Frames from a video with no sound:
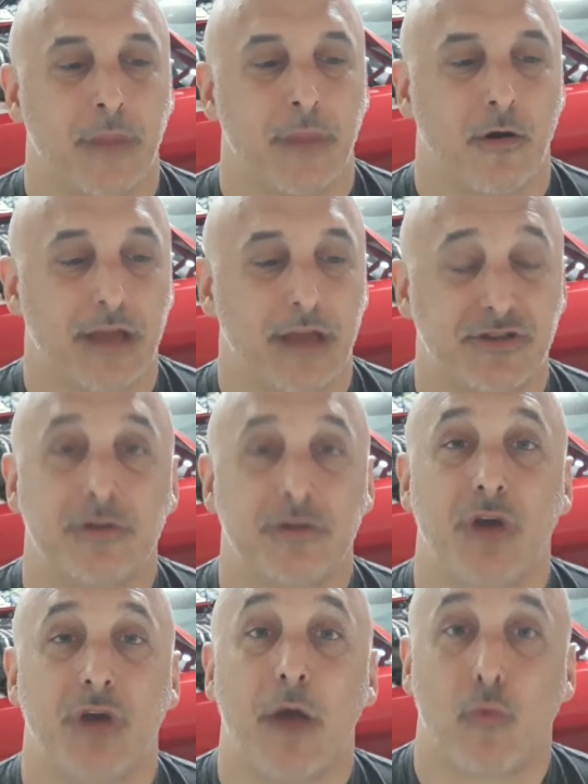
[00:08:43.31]
Or
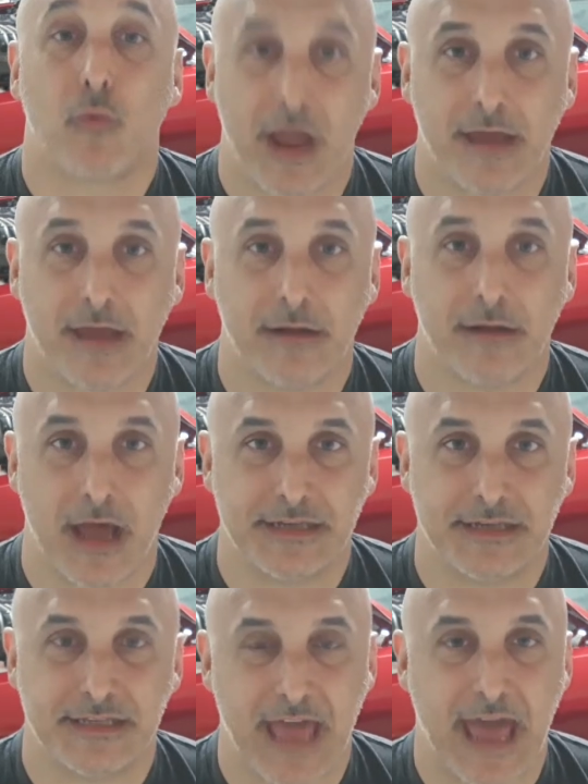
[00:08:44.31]
I
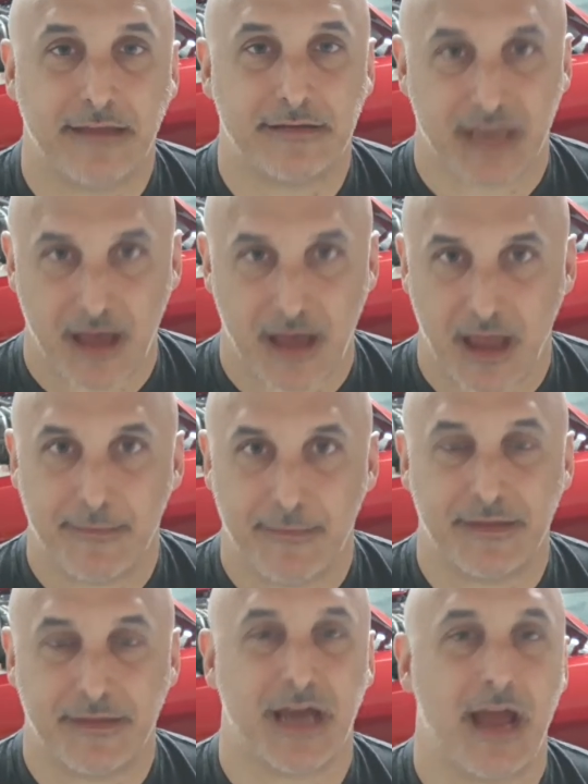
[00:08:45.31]
recognize that time at
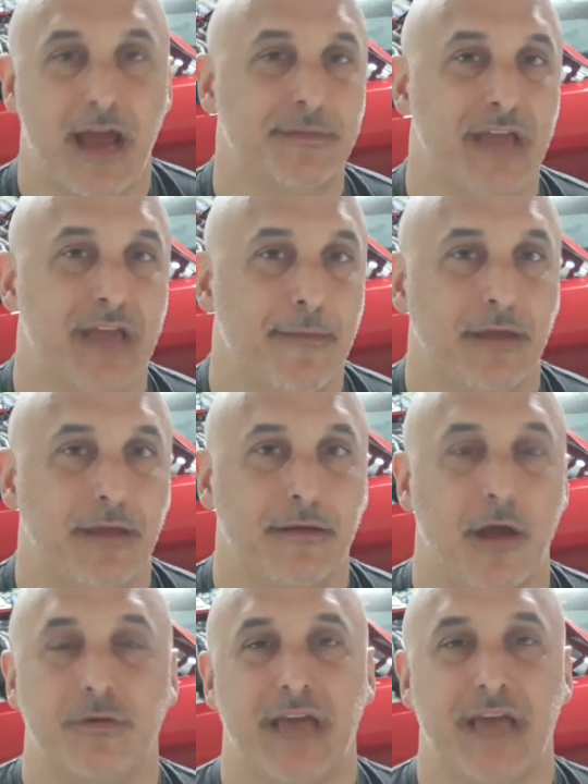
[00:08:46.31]
the timestamp. It
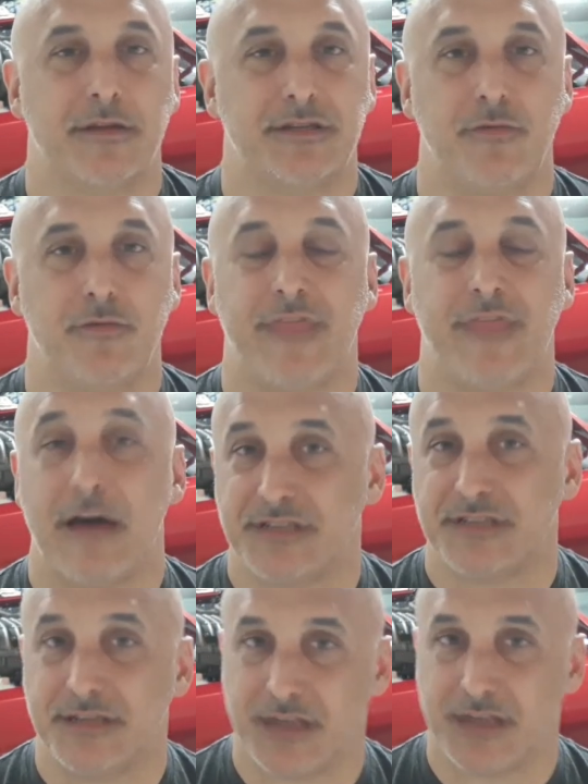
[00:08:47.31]
goes out to
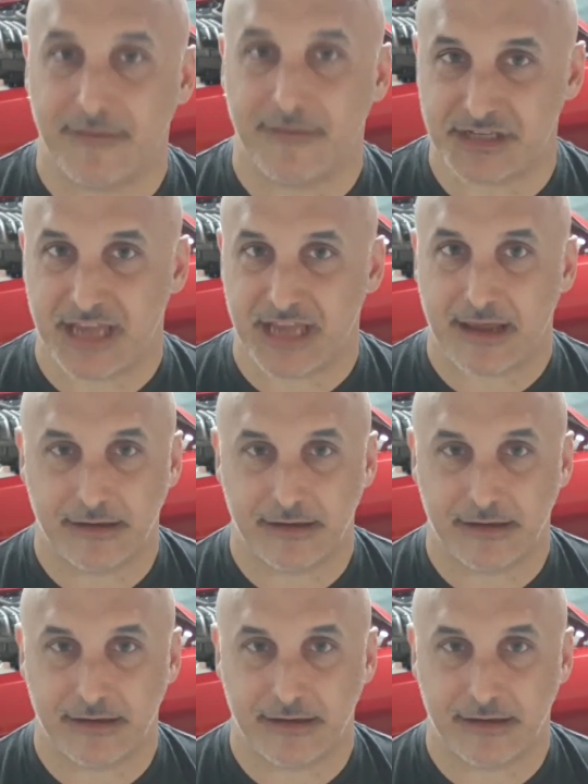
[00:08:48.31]
thousandths of a second.